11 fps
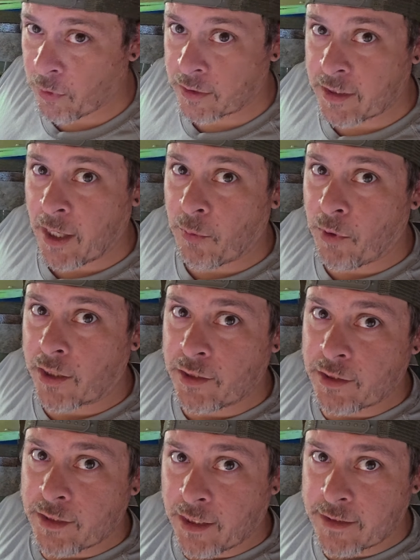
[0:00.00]
what that water
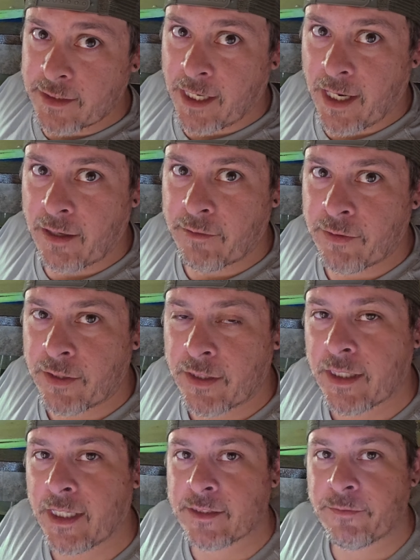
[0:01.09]
does have,
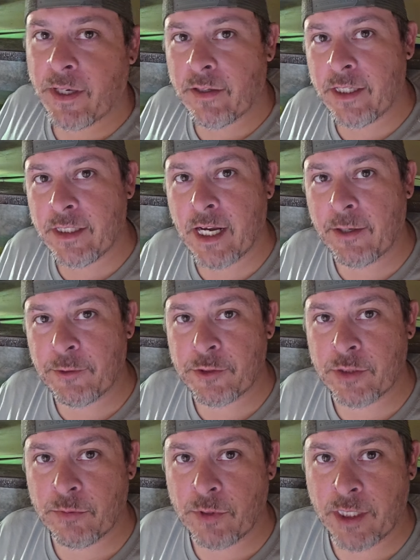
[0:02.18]
it's very
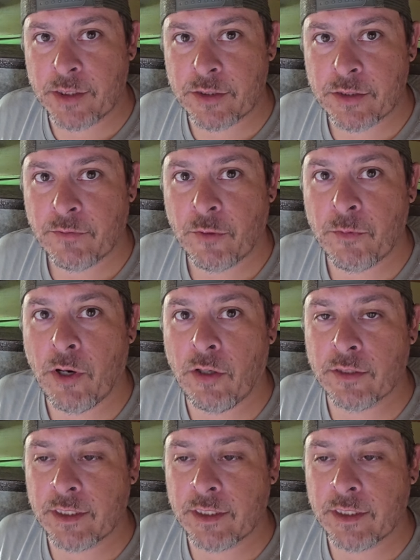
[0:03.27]
nitrogen rich from all